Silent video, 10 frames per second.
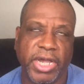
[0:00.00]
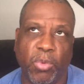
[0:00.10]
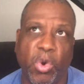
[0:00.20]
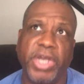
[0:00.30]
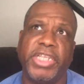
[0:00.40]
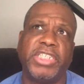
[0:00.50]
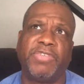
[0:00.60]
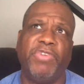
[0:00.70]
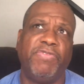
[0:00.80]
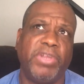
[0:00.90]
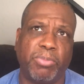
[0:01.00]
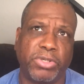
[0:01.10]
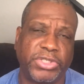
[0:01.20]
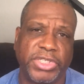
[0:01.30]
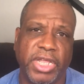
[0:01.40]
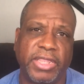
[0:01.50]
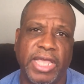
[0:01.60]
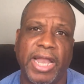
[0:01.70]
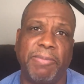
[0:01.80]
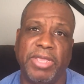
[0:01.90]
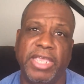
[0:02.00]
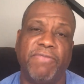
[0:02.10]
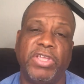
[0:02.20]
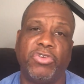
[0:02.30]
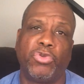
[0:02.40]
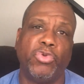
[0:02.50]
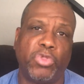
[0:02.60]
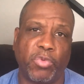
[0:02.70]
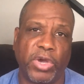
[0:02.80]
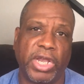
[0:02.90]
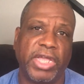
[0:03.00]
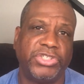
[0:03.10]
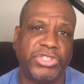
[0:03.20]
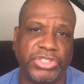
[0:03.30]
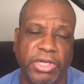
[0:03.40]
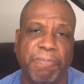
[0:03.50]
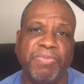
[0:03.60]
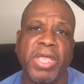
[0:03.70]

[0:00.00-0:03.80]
and what is 50% that I'm giving to the relationship?